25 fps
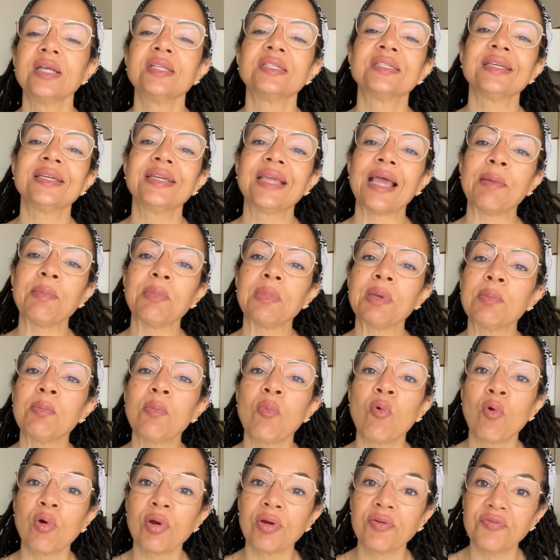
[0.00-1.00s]
to get me
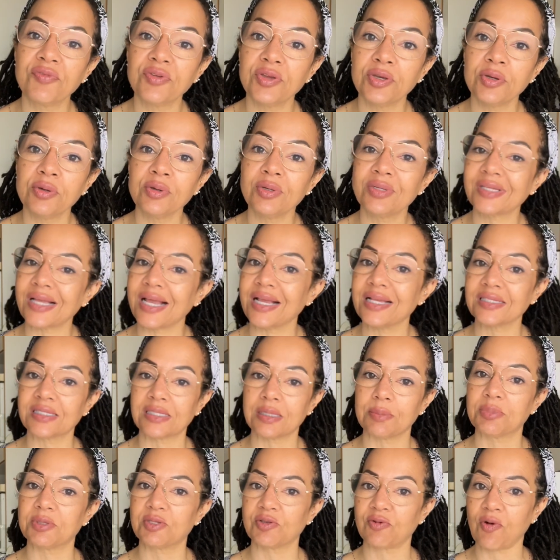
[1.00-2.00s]
more views and
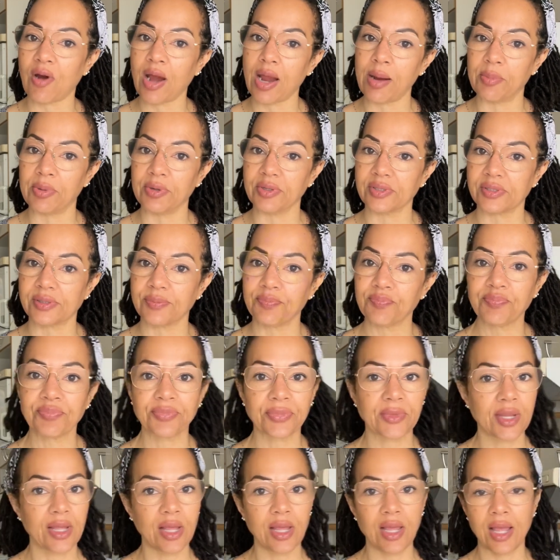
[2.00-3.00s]
subscribers.
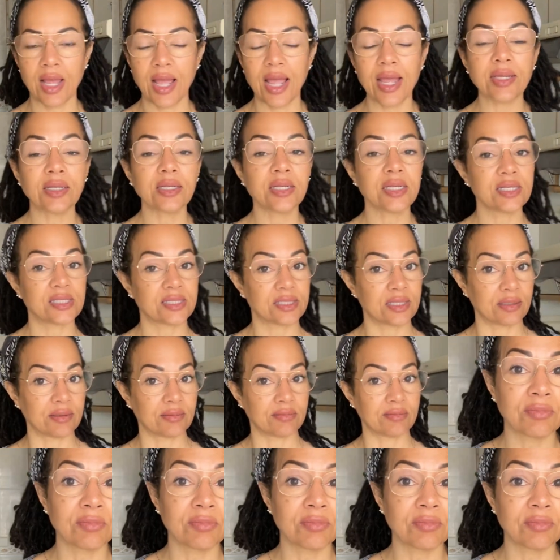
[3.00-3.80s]
And listen,